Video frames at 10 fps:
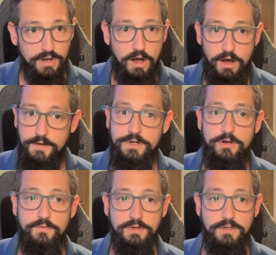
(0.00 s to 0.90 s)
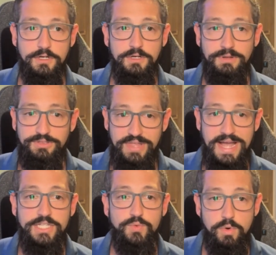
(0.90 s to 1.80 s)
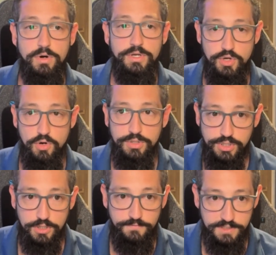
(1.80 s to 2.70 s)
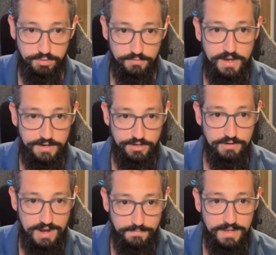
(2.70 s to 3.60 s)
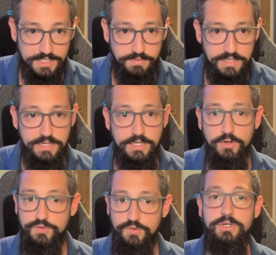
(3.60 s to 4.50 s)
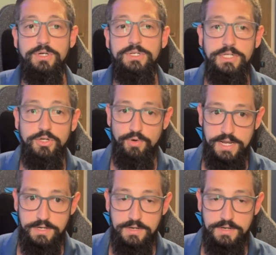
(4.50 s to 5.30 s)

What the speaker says: often overlooked, but that's where your service provider, your MSP, goes from good to great,